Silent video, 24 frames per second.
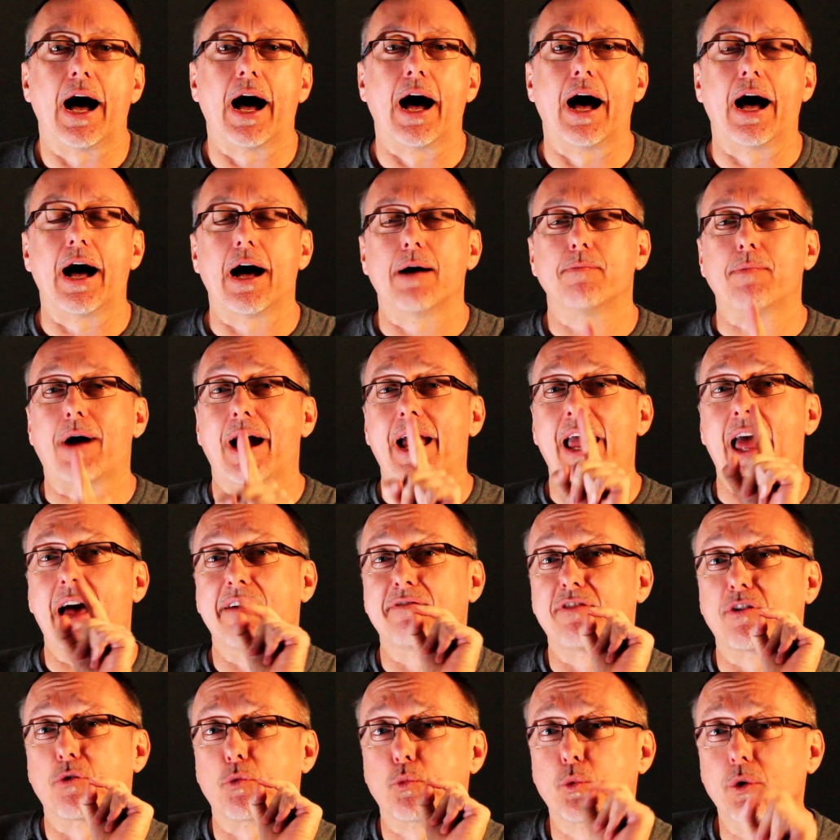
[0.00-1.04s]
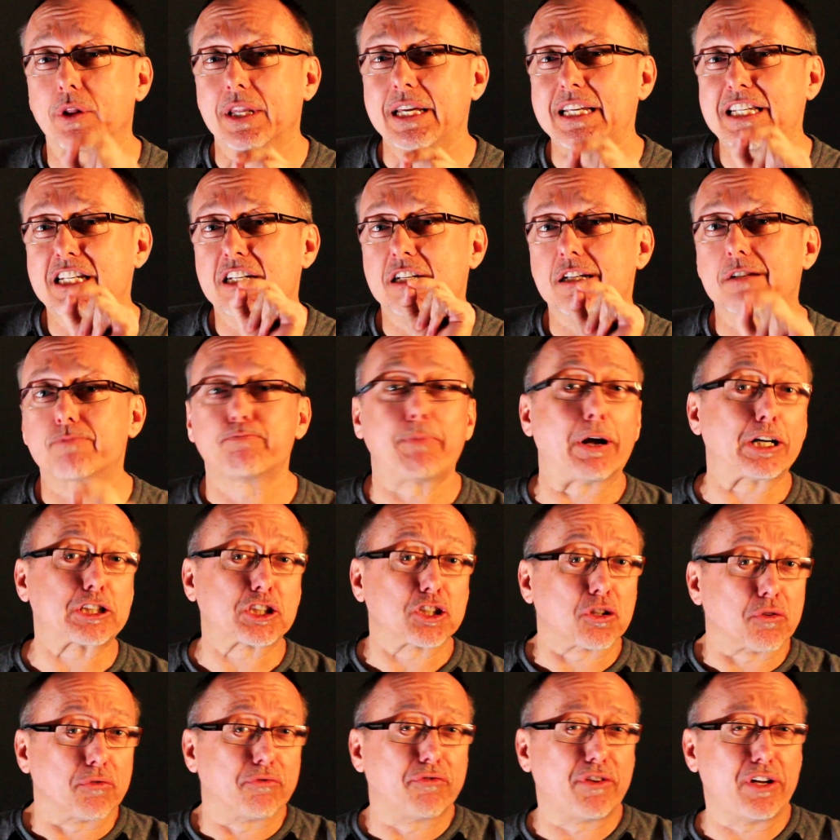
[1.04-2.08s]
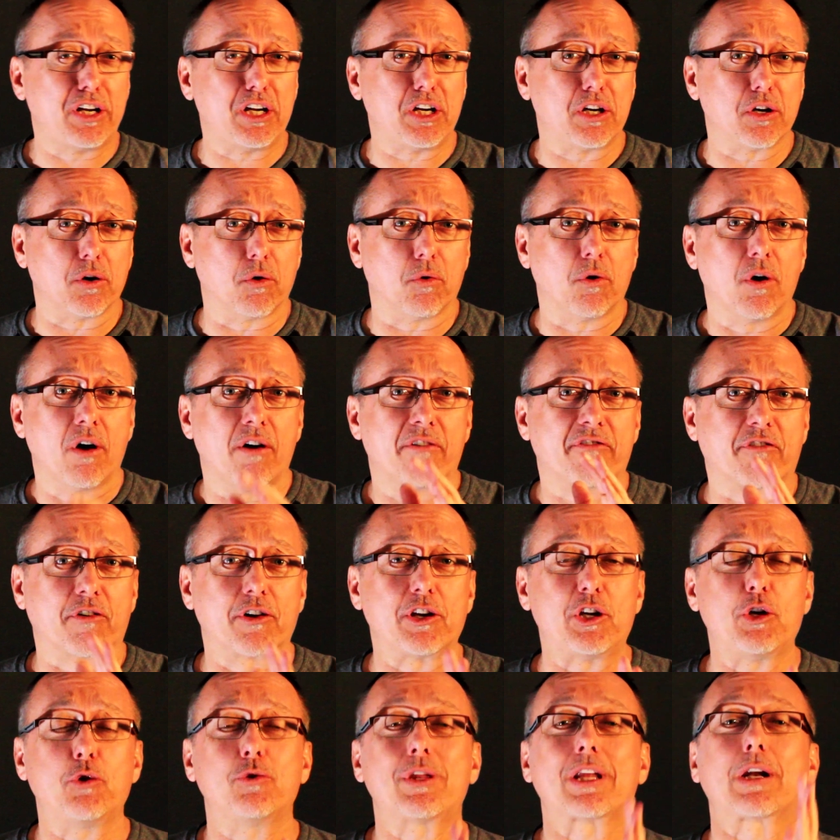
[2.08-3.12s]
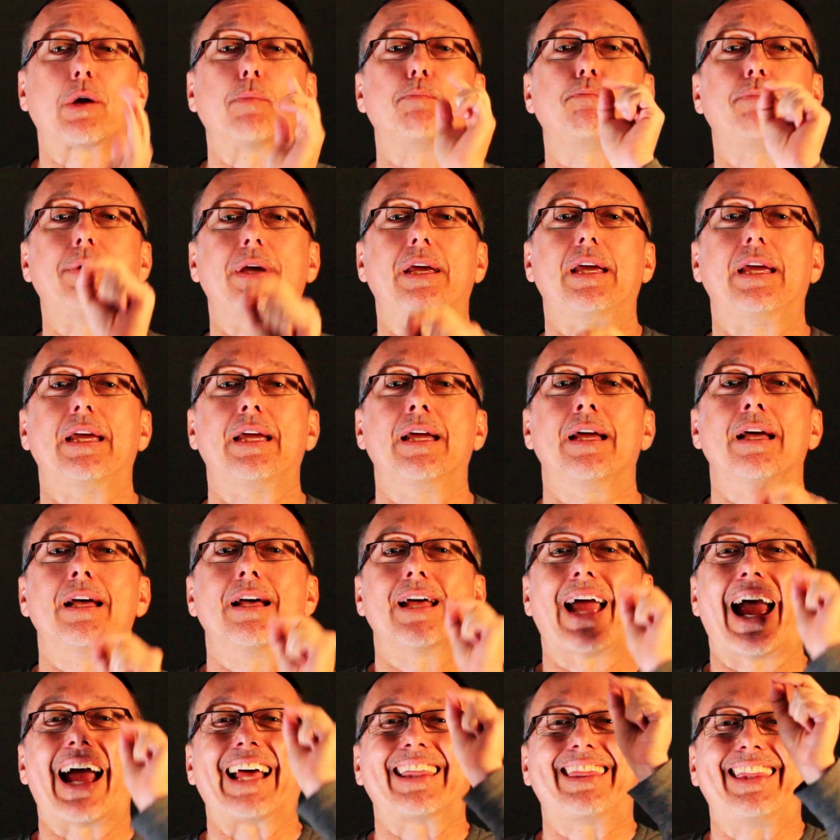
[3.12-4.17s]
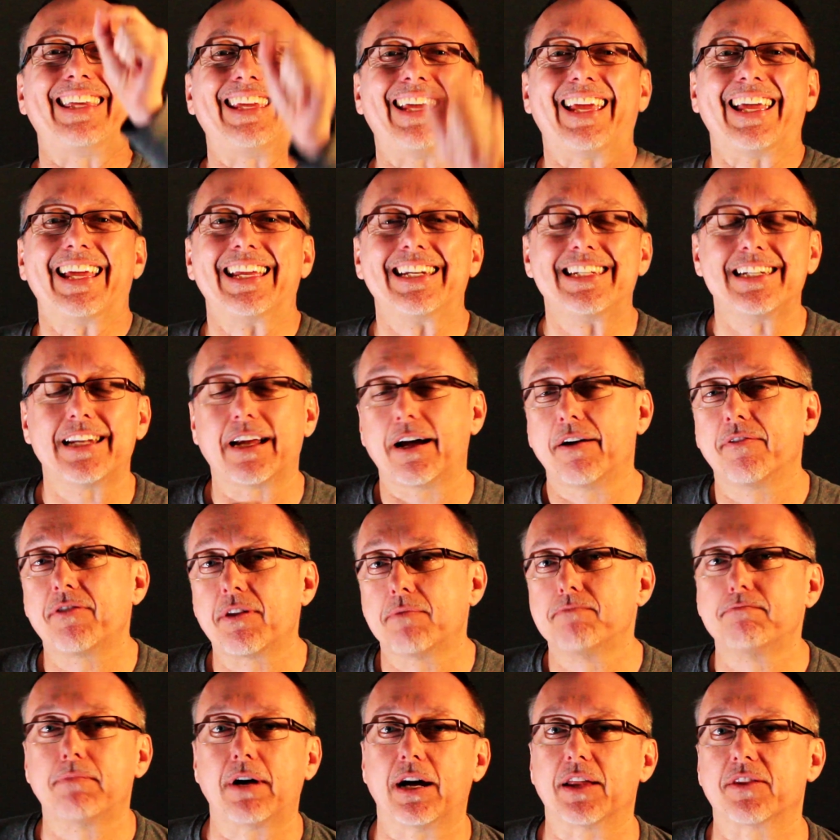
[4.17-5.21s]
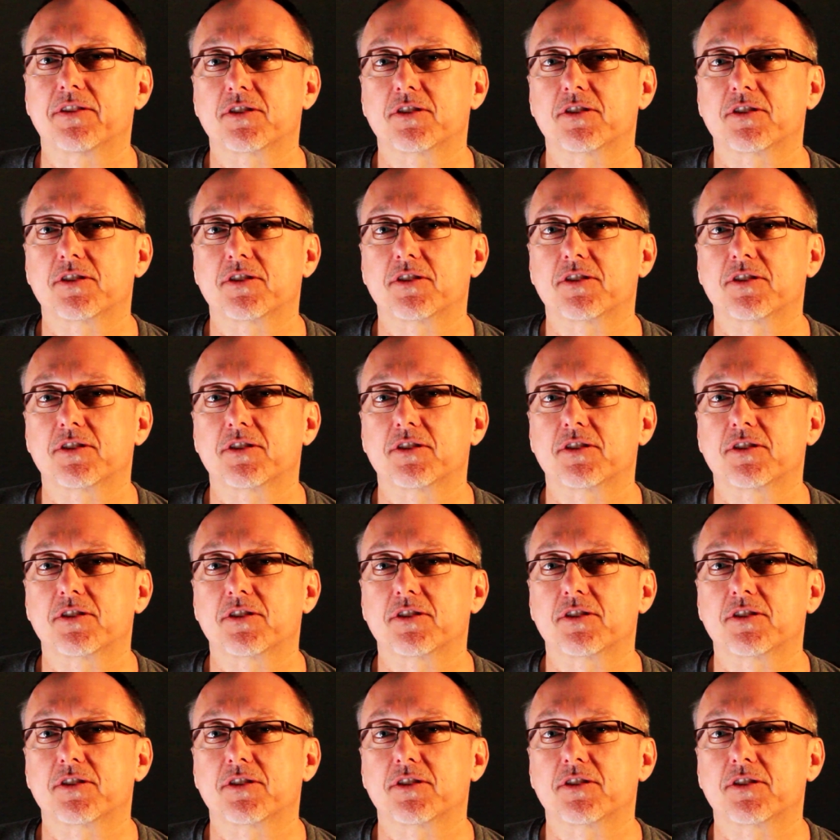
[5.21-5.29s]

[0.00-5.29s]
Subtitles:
I have a really special video for you that'll be at the end of the month.